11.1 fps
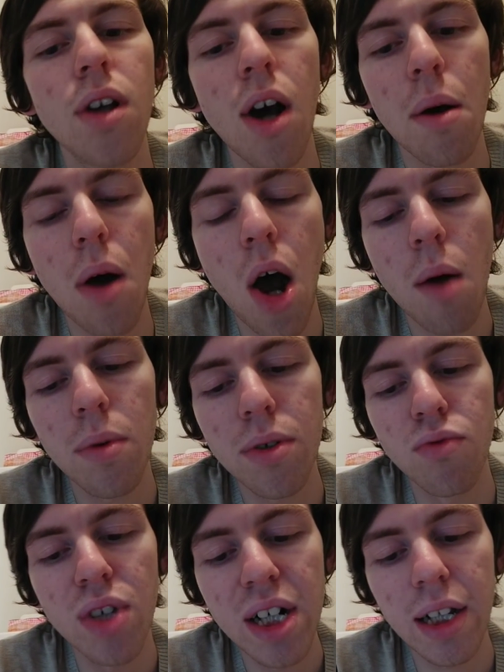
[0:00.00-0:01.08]
I I would
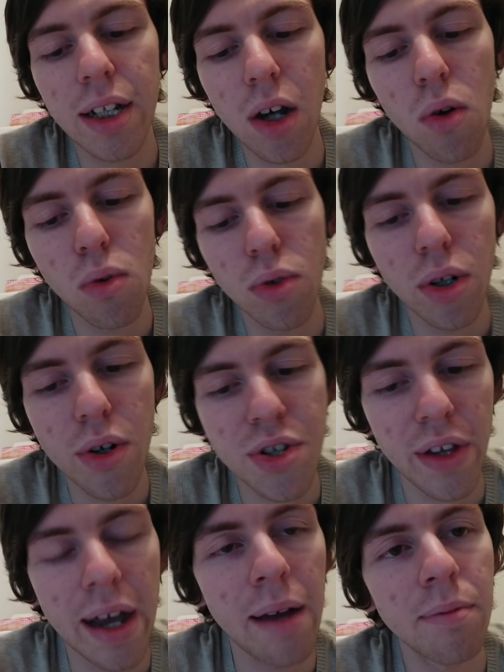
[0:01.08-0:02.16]
really hold on
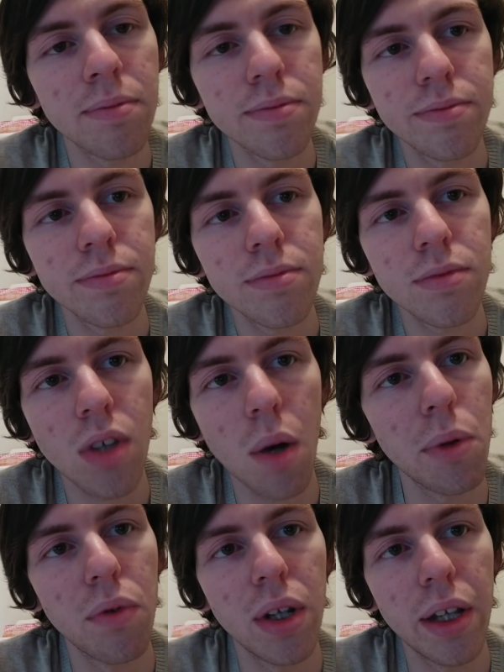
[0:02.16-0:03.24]
to that. I
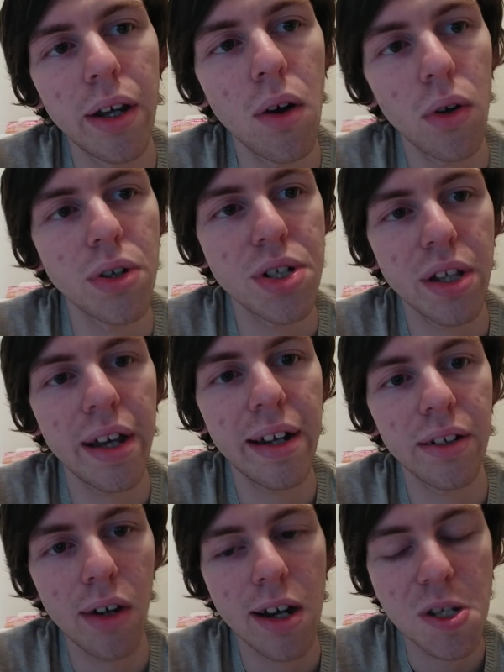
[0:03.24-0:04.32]
would really hold on to that
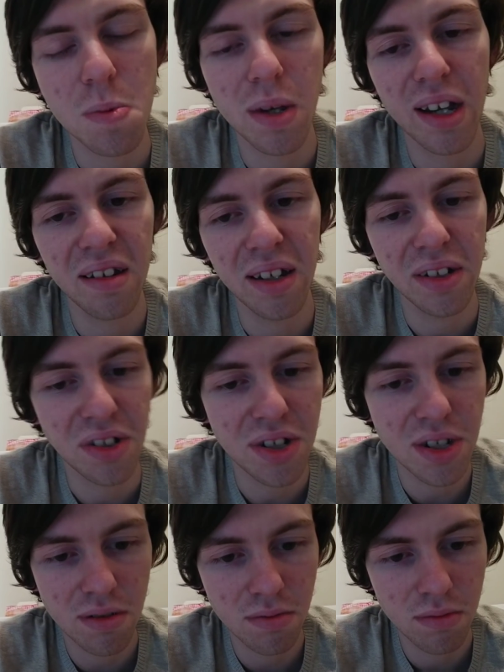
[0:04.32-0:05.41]
and grasp that and
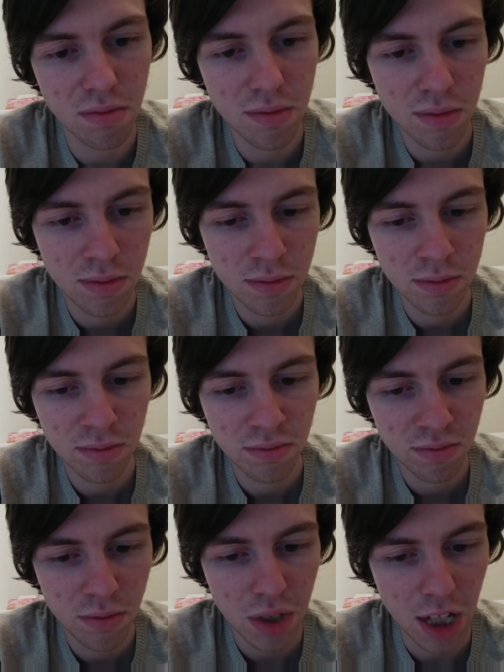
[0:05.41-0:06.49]
just
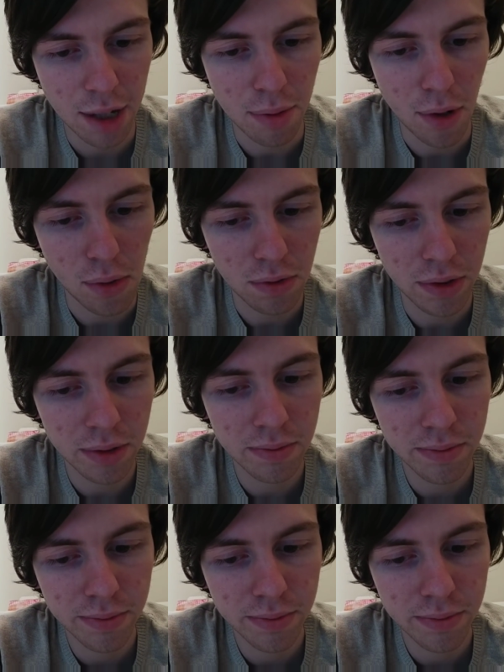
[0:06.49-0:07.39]
keep hold of it.